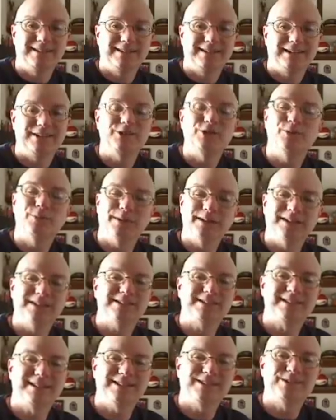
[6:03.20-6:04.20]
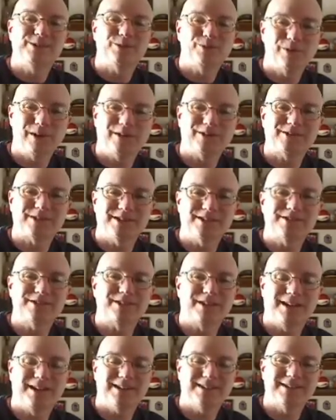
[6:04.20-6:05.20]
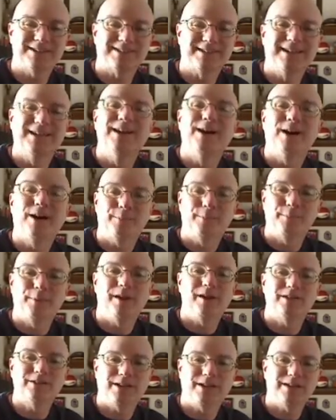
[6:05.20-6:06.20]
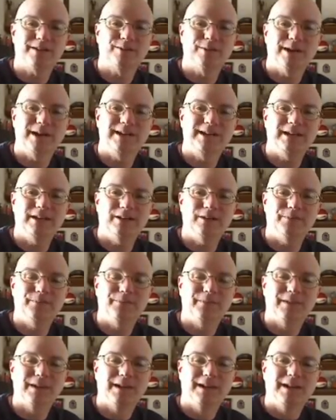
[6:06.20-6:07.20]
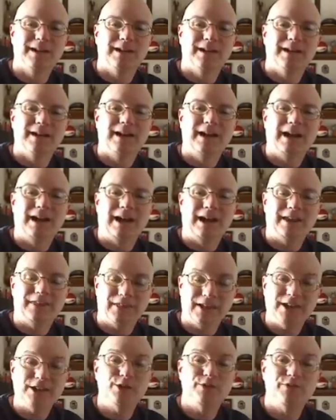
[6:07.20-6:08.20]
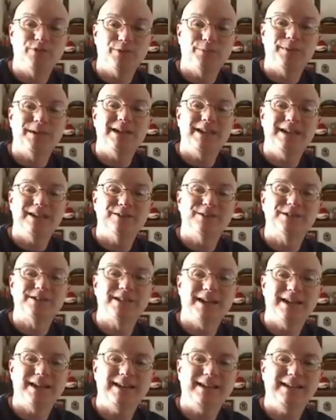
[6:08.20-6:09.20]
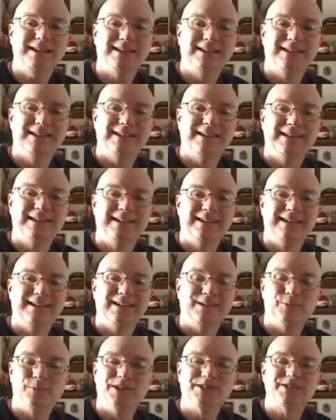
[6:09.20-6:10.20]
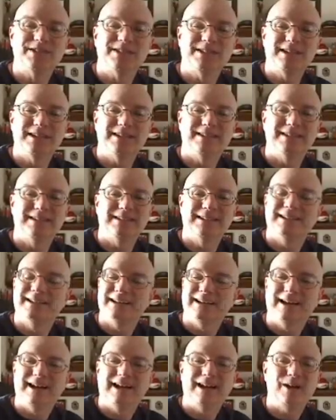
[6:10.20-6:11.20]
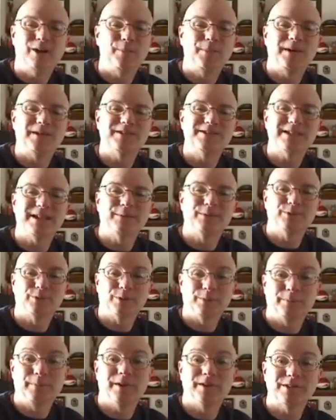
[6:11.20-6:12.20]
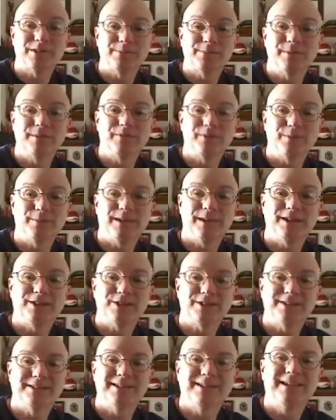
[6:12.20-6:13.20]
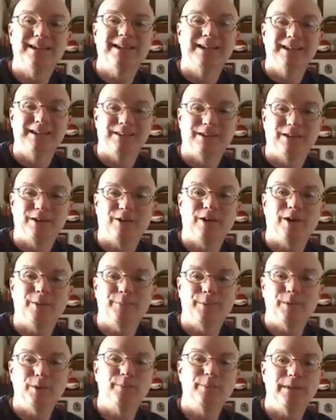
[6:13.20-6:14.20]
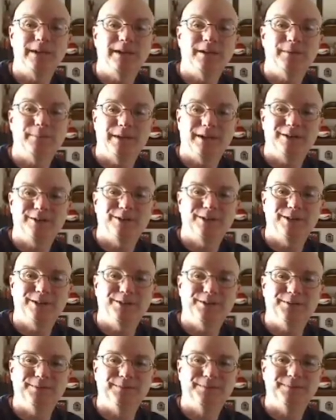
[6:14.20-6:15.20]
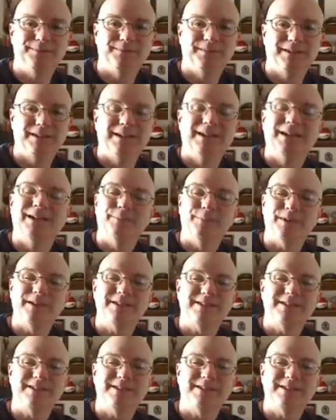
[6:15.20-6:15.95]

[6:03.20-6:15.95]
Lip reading: and you've been listening to Rare Sense Thoughts on Blog Talk Radio. I thank you for being here today, and once again, I hope I was able to impart some information that'll help you be a better you. Please